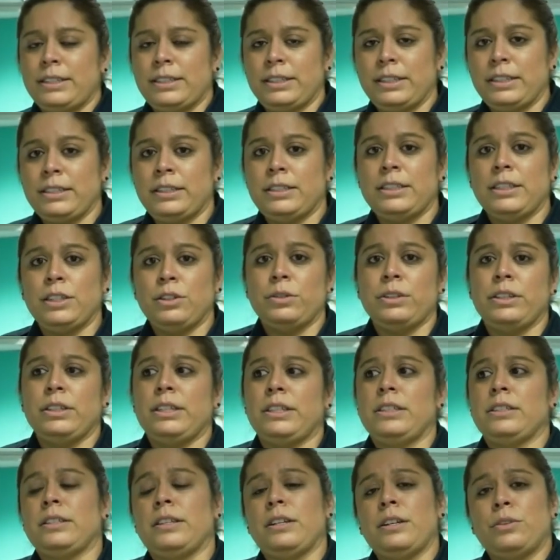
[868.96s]
approaching a
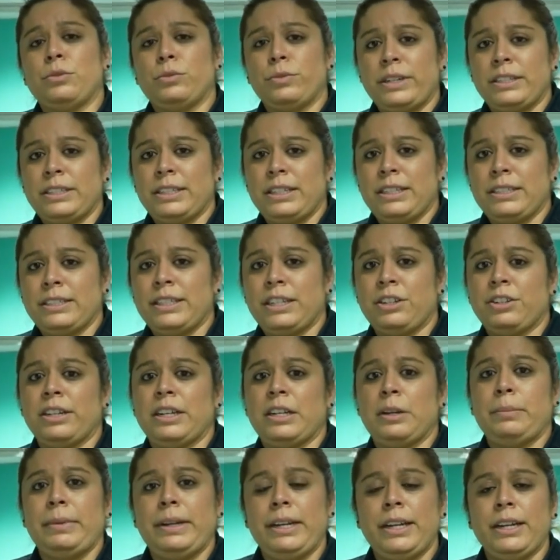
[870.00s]
suspect or something, and
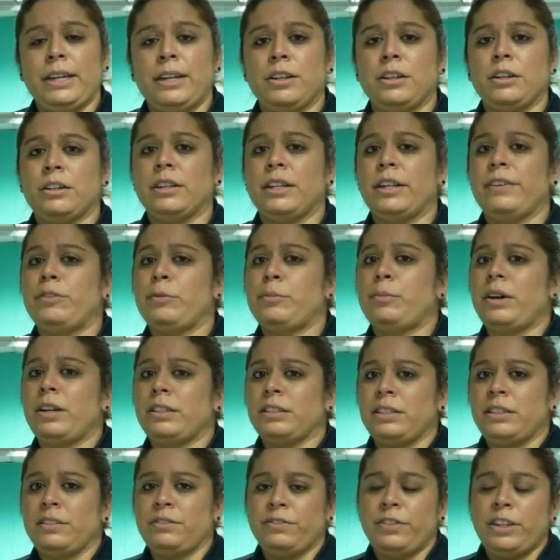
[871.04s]

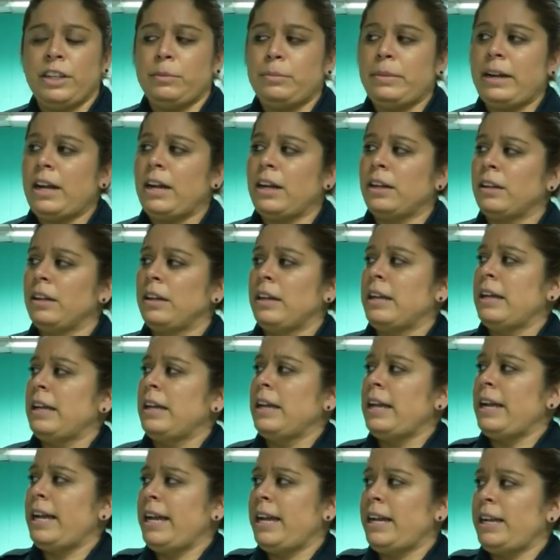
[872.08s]
we have to know how to
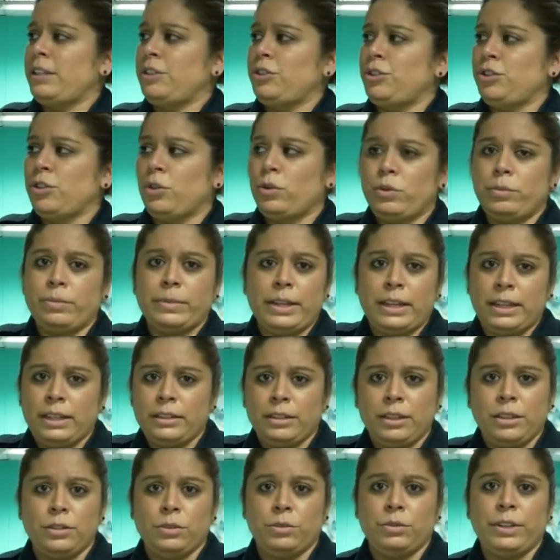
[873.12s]
communicate as a male. We're not
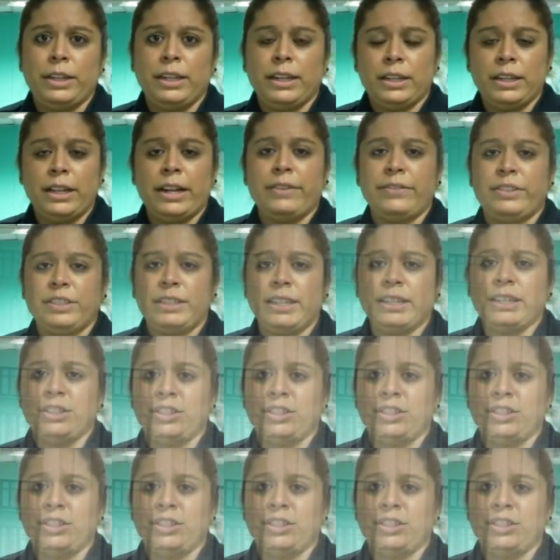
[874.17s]
strong enough like a